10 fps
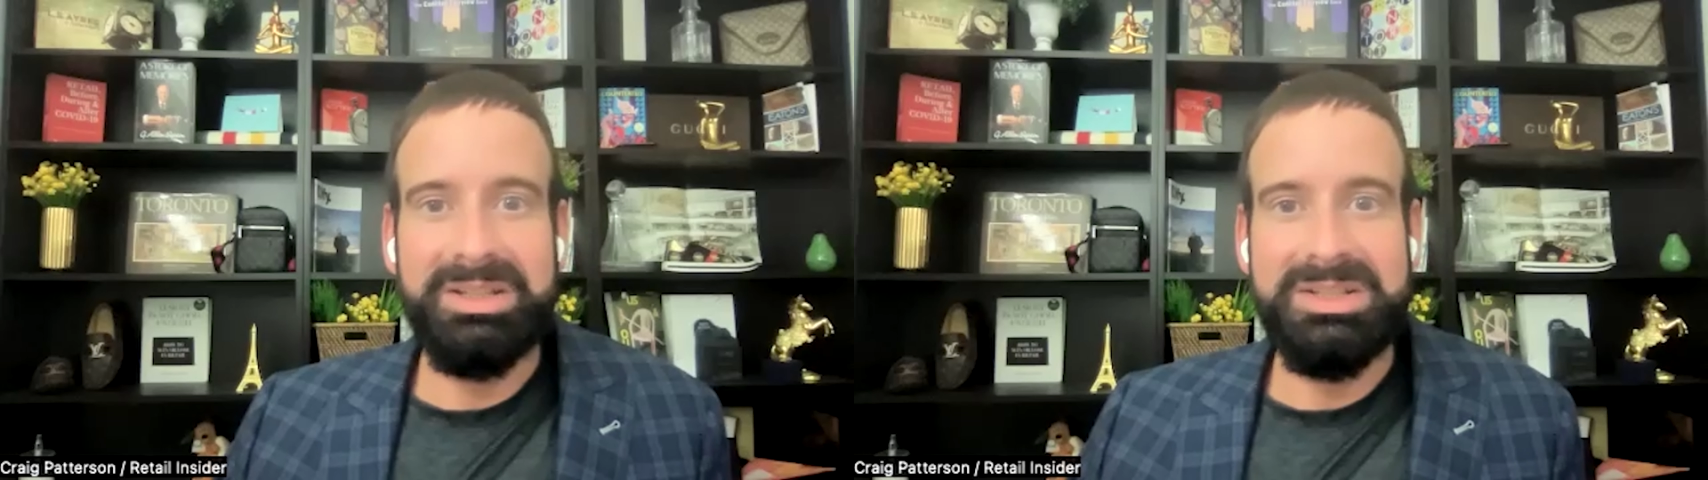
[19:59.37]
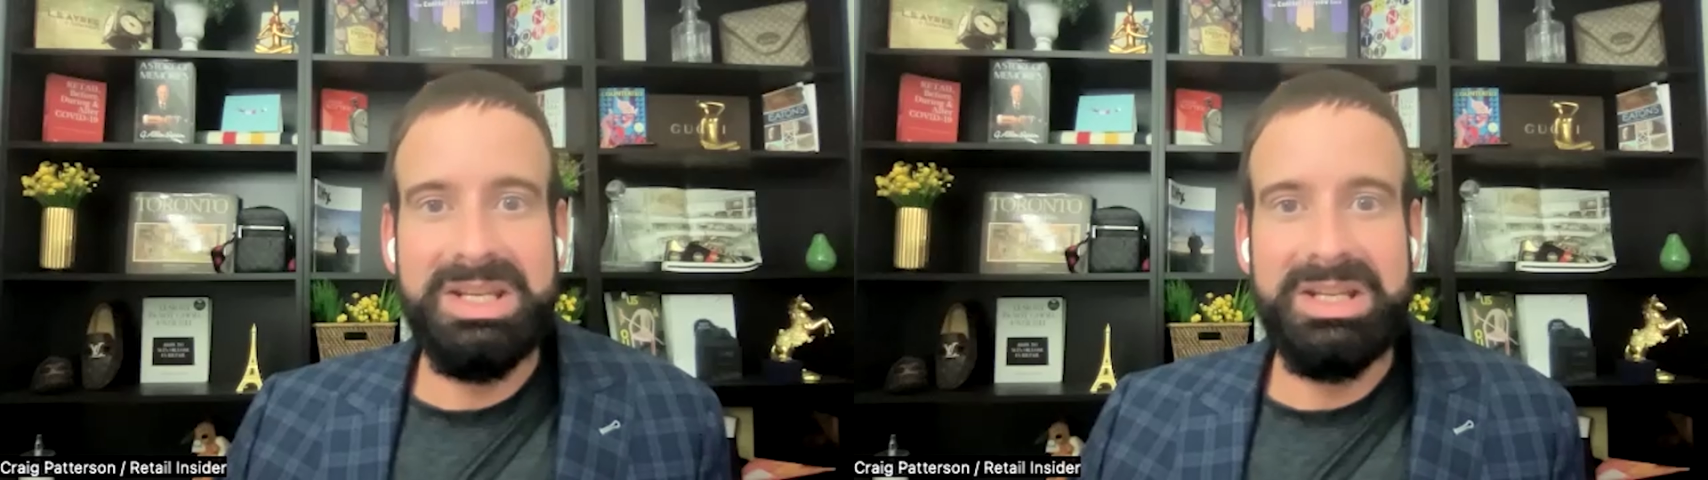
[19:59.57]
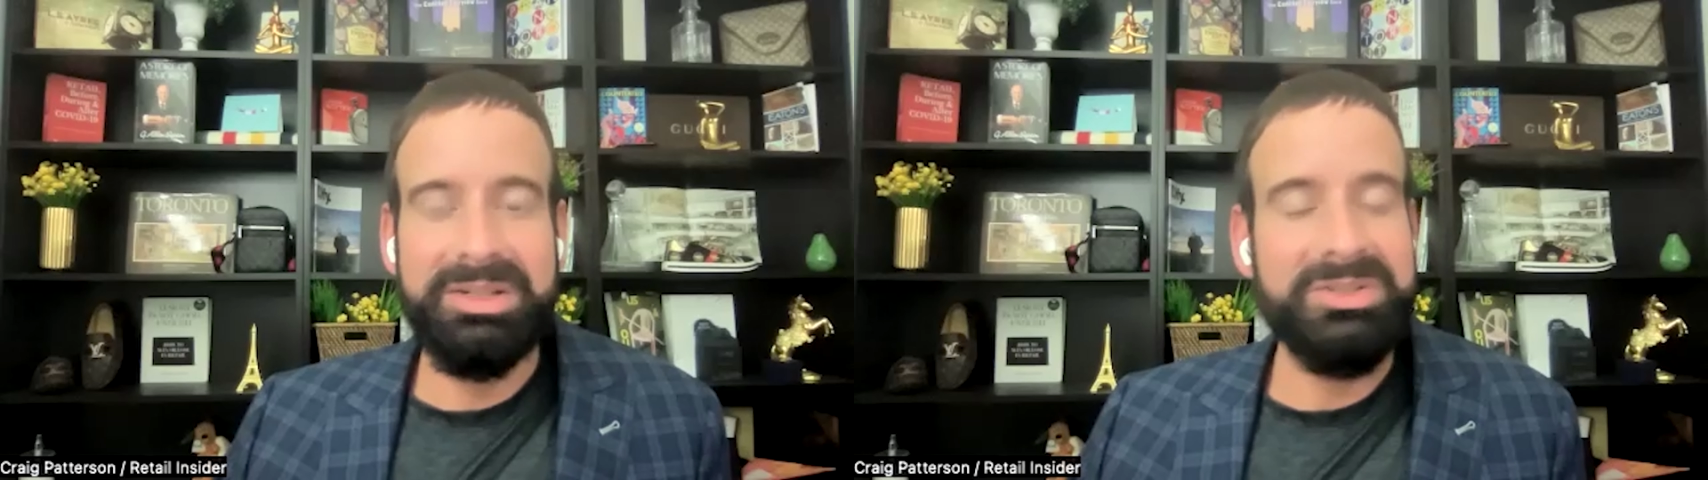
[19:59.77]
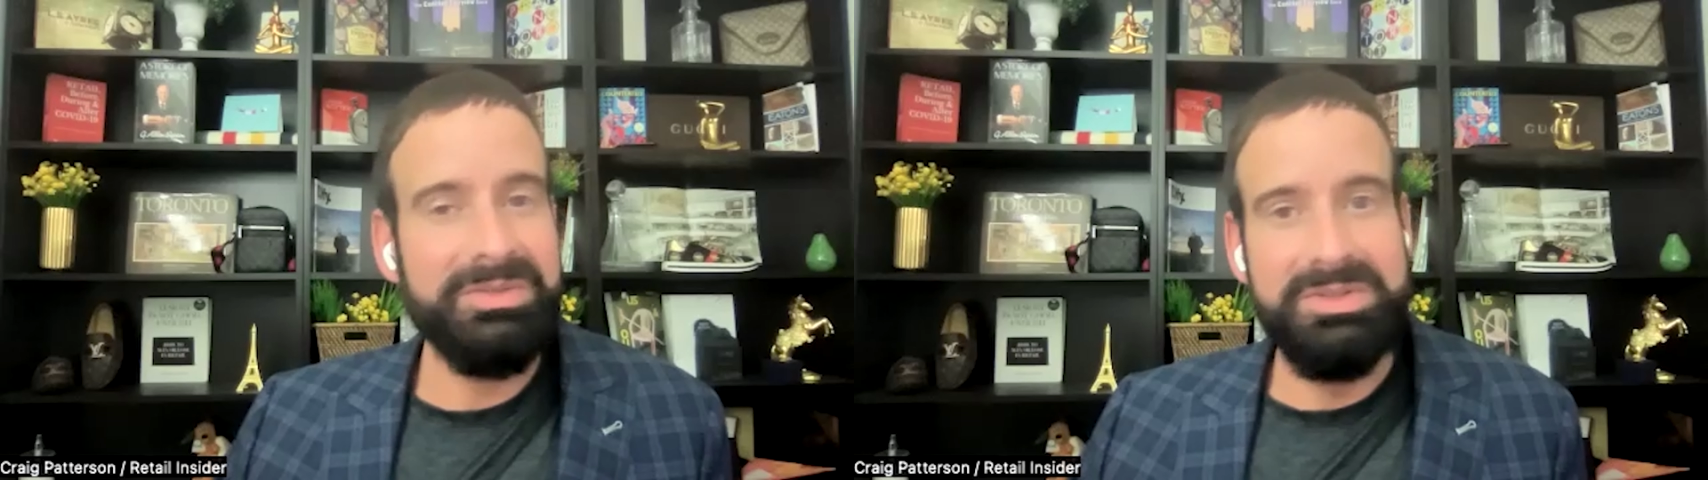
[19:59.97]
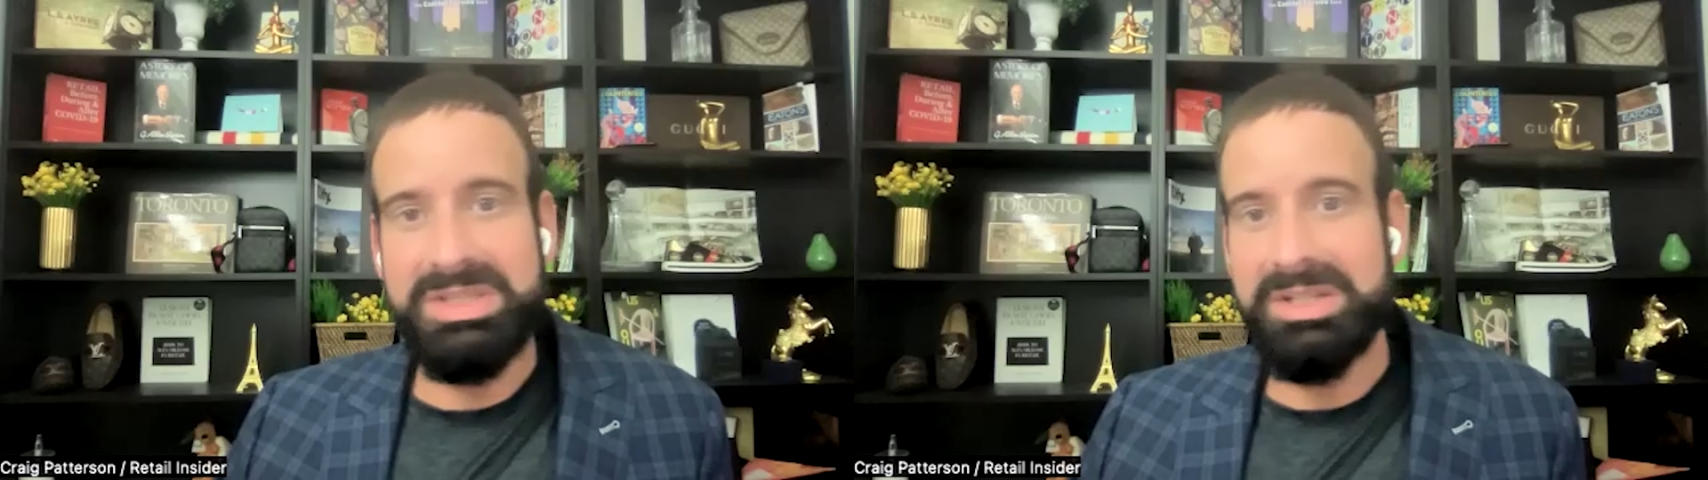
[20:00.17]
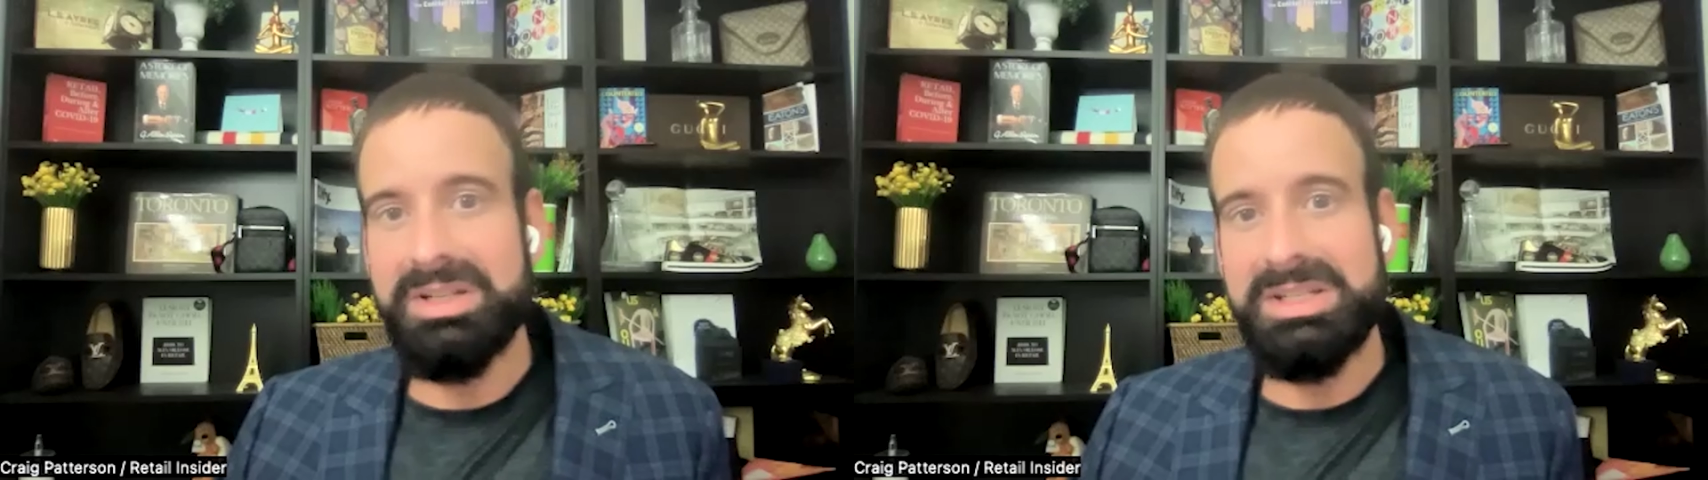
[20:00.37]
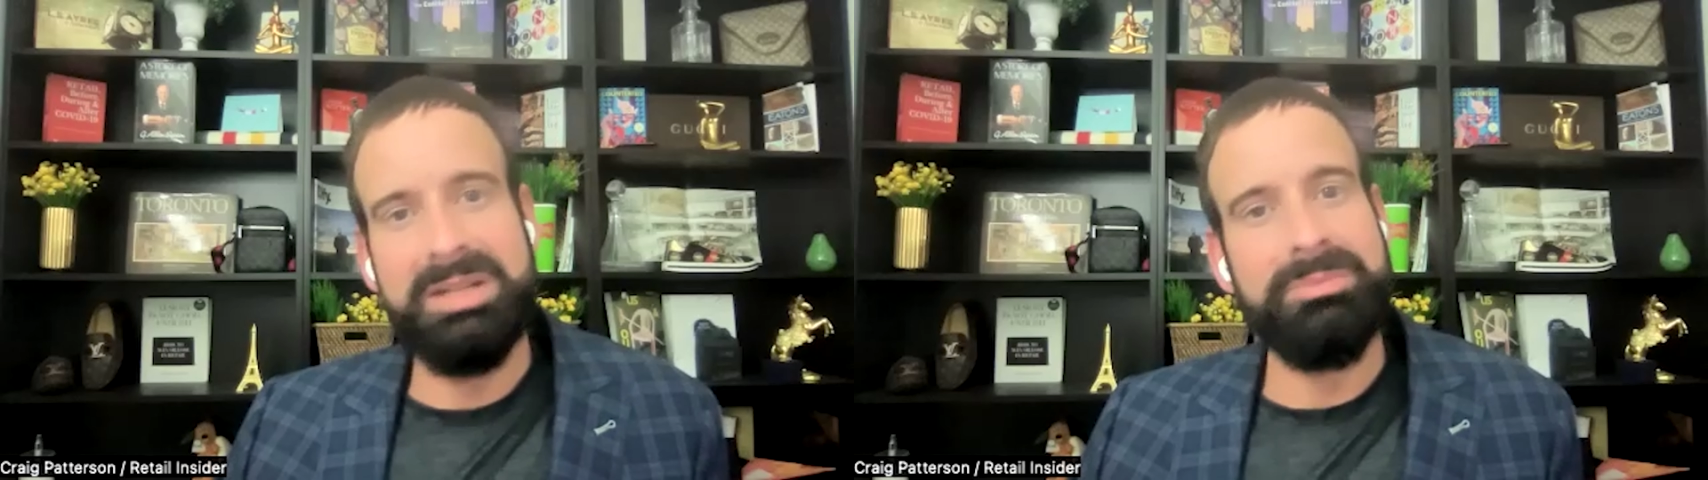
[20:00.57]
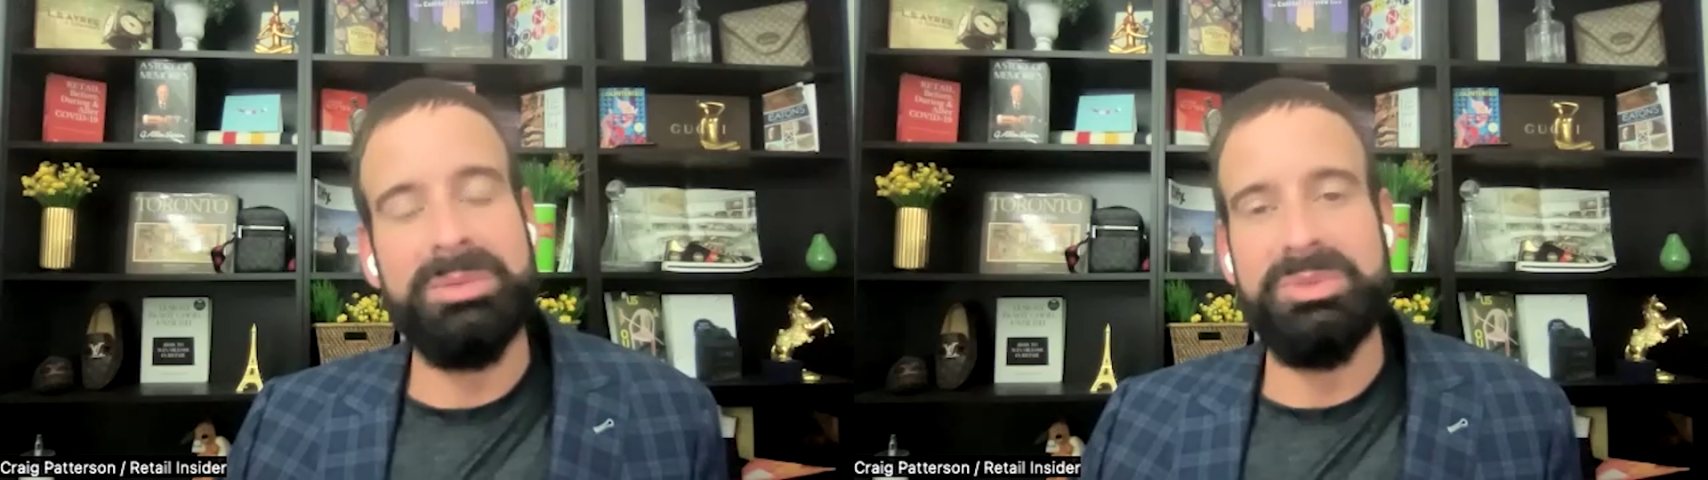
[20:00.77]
Insider interview series and